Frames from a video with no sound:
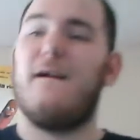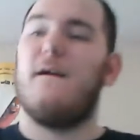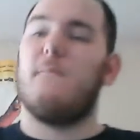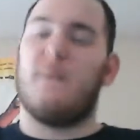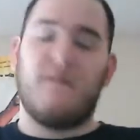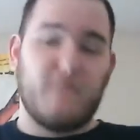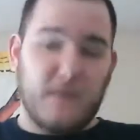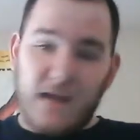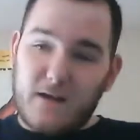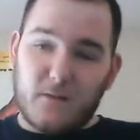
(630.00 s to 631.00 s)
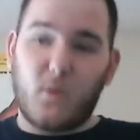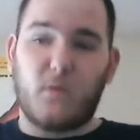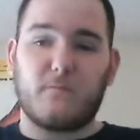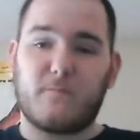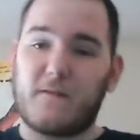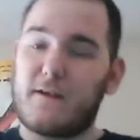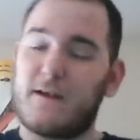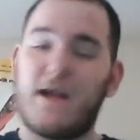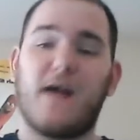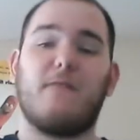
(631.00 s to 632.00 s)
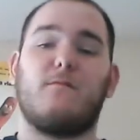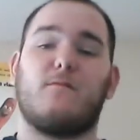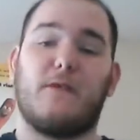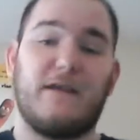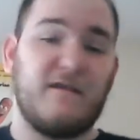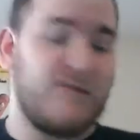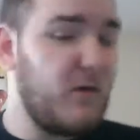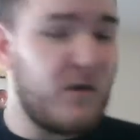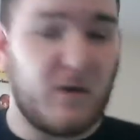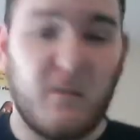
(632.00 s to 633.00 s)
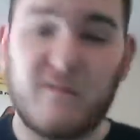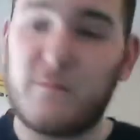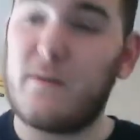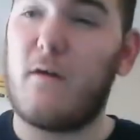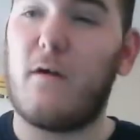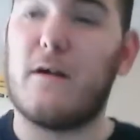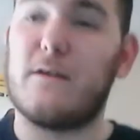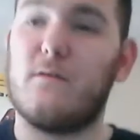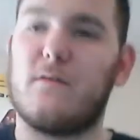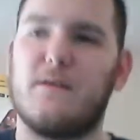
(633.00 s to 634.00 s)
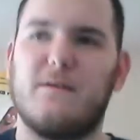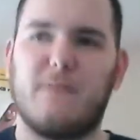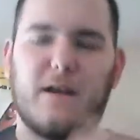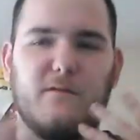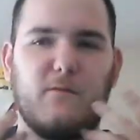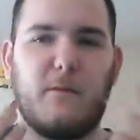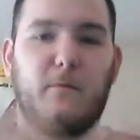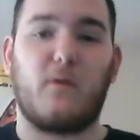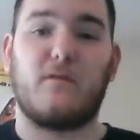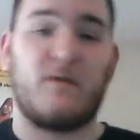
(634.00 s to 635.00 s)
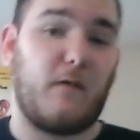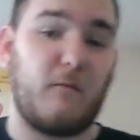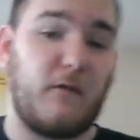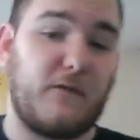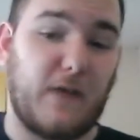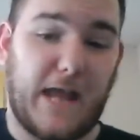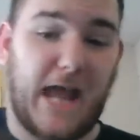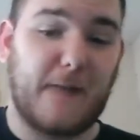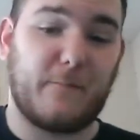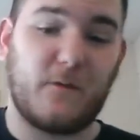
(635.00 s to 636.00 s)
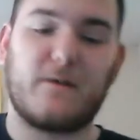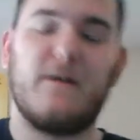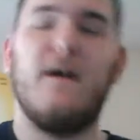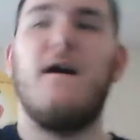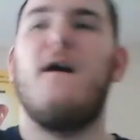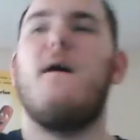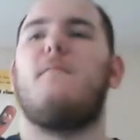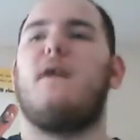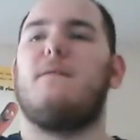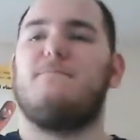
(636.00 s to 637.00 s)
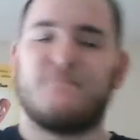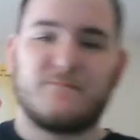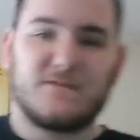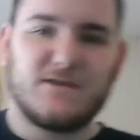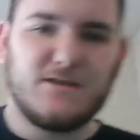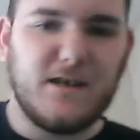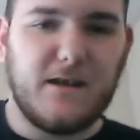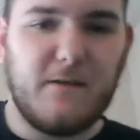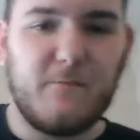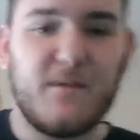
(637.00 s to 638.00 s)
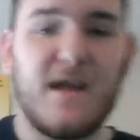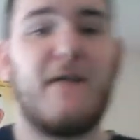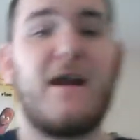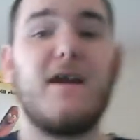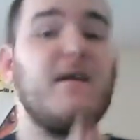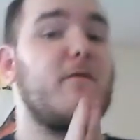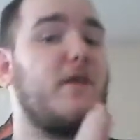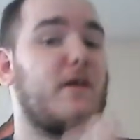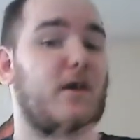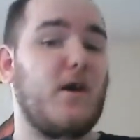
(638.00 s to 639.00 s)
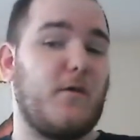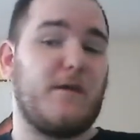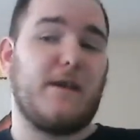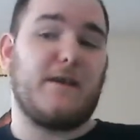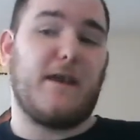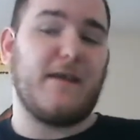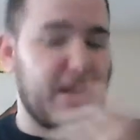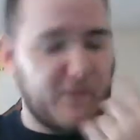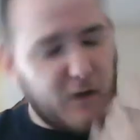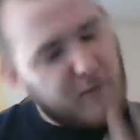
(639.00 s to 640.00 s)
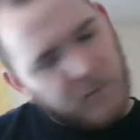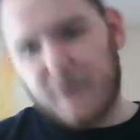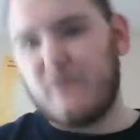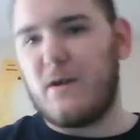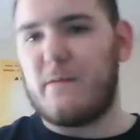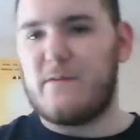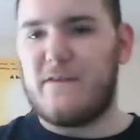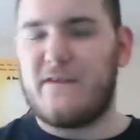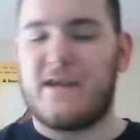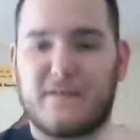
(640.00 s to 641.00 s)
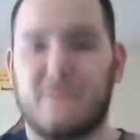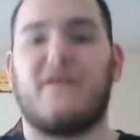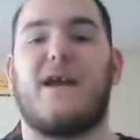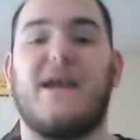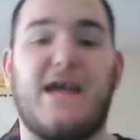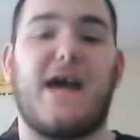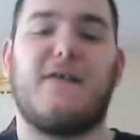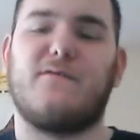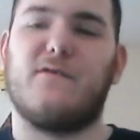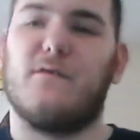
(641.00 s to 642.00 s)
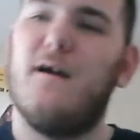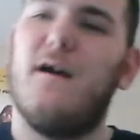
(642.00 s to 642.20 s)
But with Angle Ball, yeah, and the show does most pretty well, like, when I do my post, I'll look at examples. But yeah, that kind of going up going, and they do have Bollywood number at the end, because I kind of have to.